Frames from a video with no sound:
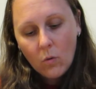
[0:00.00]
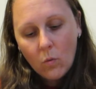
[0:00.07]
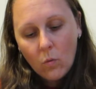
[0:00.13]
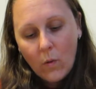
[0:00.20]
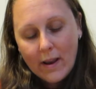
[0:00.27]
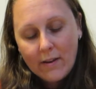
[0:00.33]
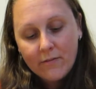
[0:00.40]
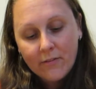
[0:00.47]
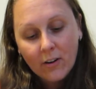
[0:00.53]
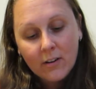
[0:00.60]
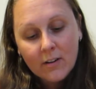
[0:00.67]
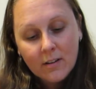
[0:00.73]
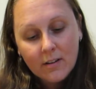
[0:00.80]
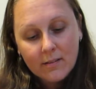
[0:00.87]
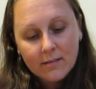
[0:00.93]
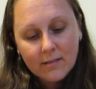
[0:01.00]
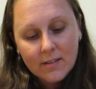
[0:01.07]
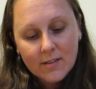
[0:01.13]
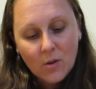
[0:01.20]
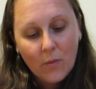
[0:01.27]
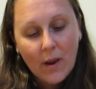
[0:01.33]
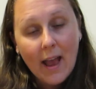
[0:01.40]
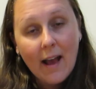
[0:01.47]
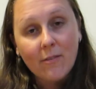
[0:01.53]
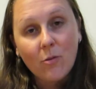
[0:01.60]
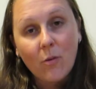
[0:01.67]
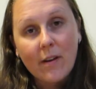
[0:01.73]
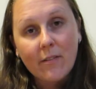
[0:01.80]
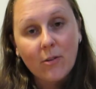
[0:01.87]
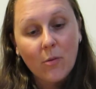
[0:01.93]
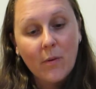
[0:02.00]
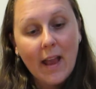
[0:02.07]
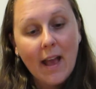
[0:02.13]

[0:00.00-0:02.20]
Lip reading: wafer, so we have wafer, we